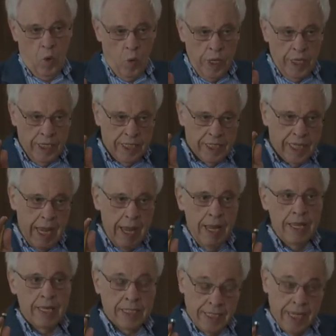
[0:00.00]
we can
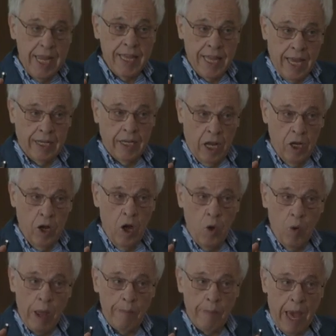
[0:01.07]
see, see that a long
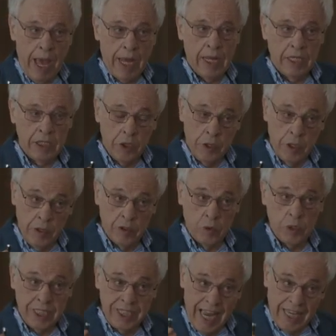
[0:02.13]
way back until the universe
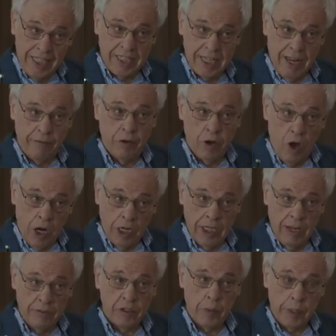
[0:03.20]
was dense enough and hot
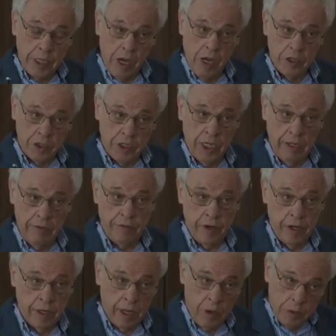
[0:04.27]
enough so we can't see any further.